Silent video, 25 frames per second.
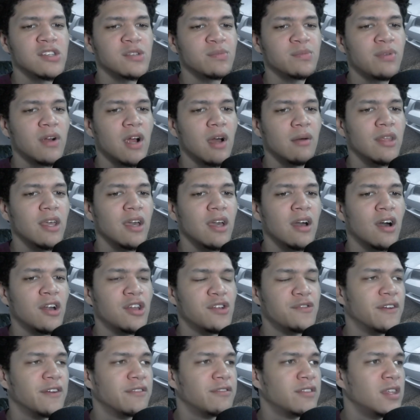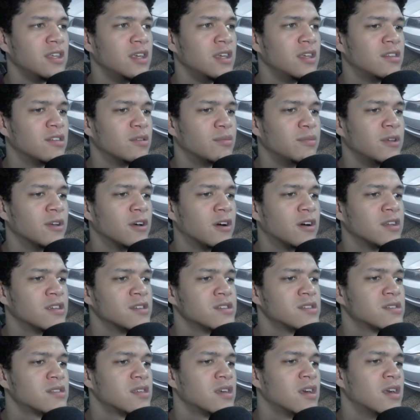It's probably 150, to be
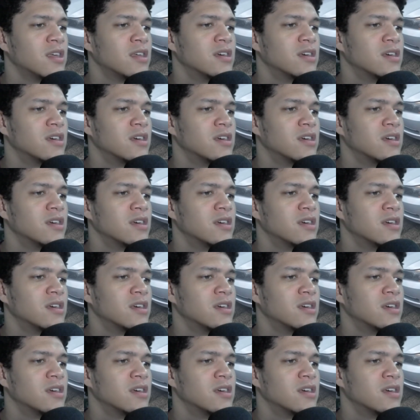honest.